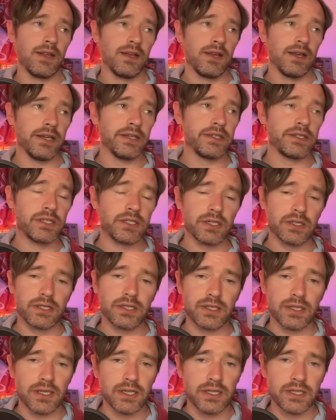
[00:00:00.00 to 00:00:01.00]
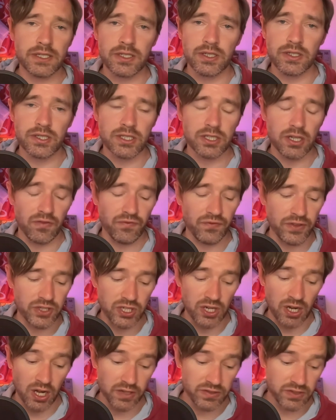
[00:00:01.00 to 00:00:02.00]
It's just off the
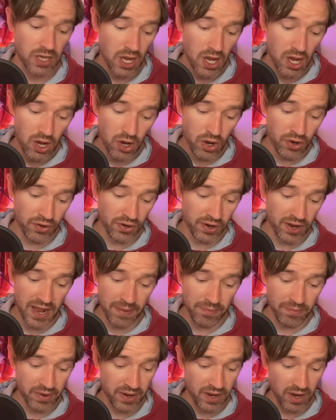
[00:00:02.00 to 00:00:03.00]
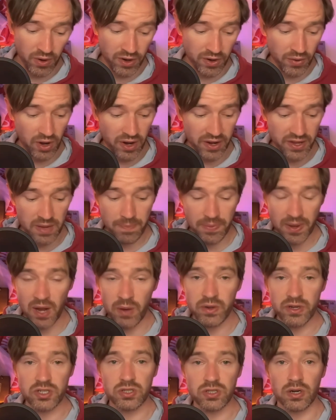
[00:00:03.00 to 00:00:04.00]
charts. Unai Emery, I want to write your
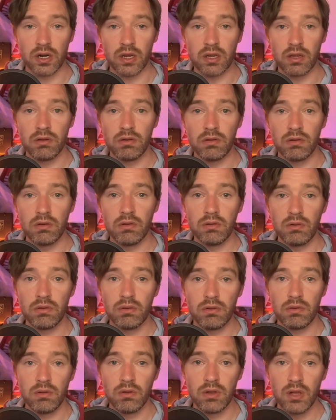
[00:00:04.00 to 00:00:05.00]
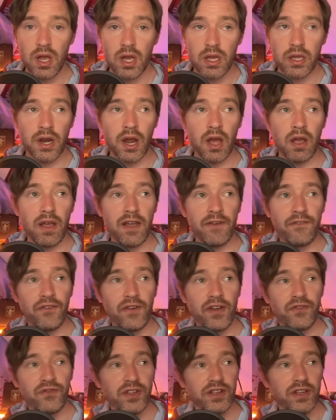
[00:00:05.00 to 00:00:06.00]
poetry. You know,
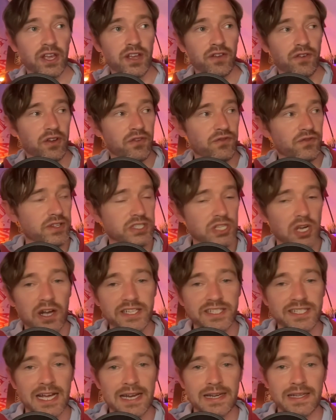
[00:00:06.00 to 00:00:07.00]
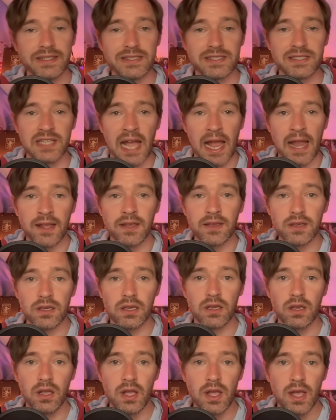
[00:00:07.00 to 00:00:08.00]
if the Titanic sank,
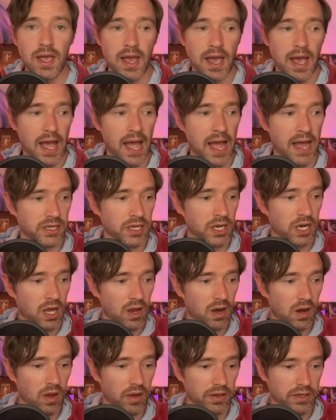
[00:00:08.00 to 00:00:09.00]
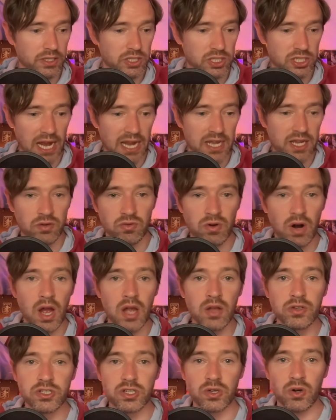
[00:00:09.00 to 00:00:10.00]
and, you know, like Jack and
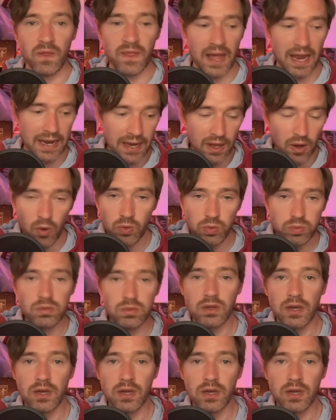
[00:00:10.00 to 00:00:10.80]
Rose are on that little